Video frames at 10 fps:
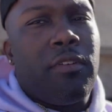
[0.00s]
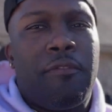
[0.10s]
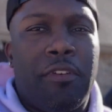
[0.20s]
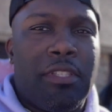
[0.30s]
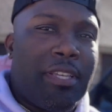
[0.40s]

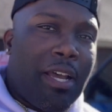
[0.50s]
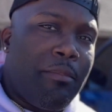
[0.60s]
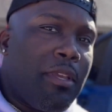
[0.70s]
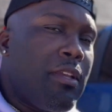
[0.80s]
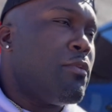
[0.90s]
for
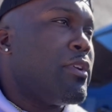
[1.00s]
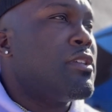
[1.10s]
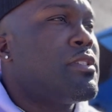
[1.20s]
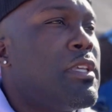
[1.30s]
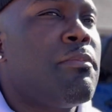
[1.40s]
Tommy. We're
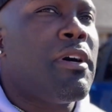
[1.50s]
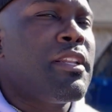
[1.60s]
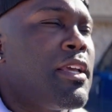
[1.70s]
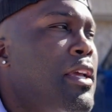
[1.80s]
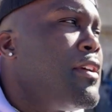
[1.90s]
gonna see about
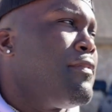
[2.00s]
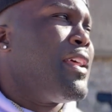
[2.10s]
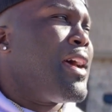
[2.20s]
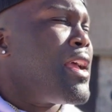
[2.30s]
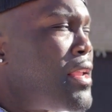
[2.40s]
that. If
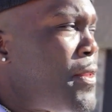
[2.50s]
not,